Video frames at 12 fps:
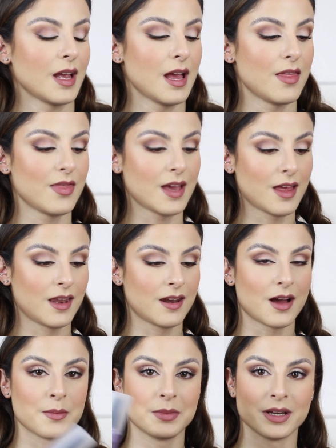And
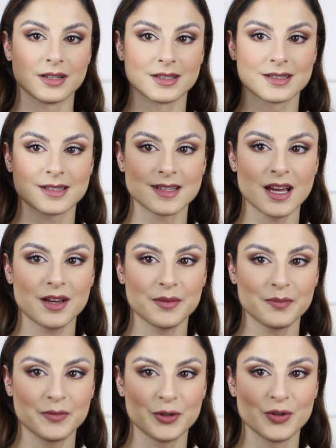then I'm going to set
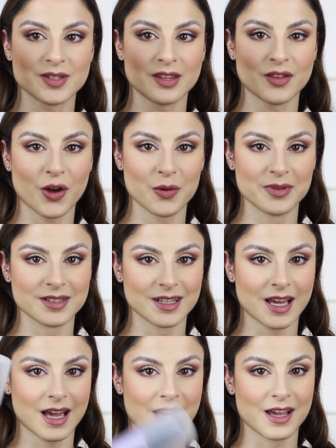using the Urban
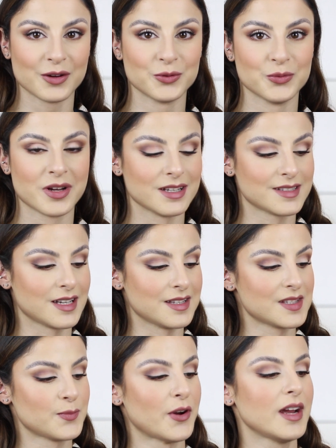Decay All Night
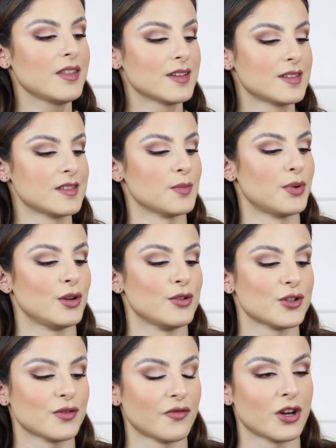Setting Spray. This is the
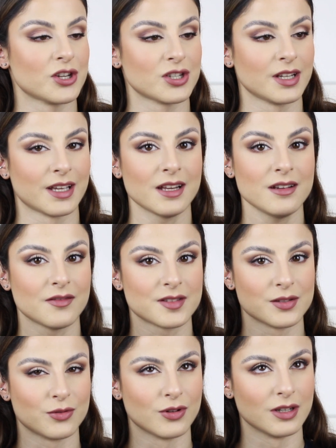pollution version again. I've
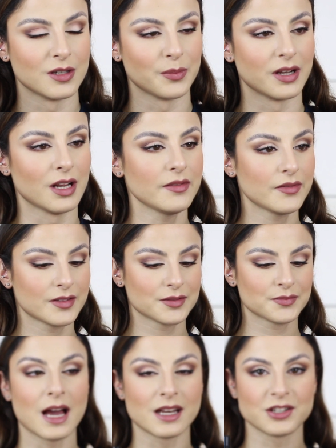still got a little bit left.
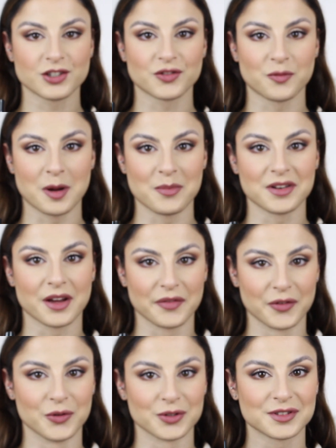And I just remembered I
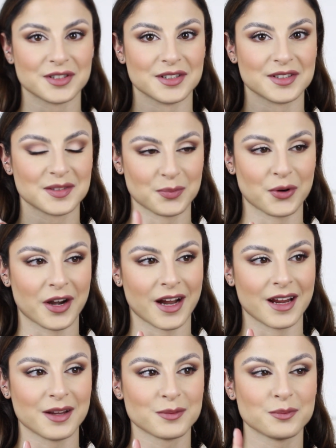forgot to
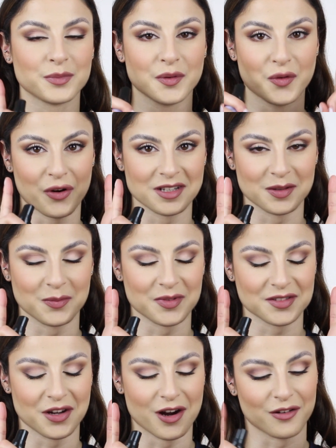spray before I did the
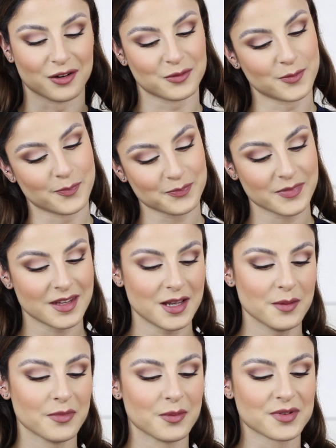mascara.
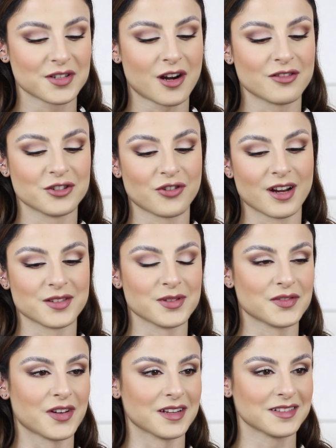But the mascara's dry, so
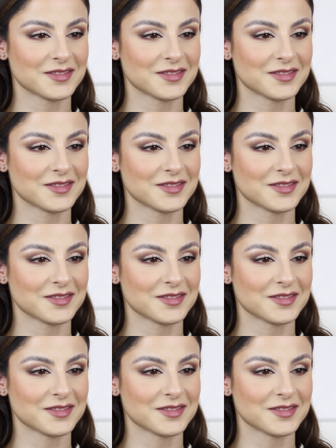it's fine.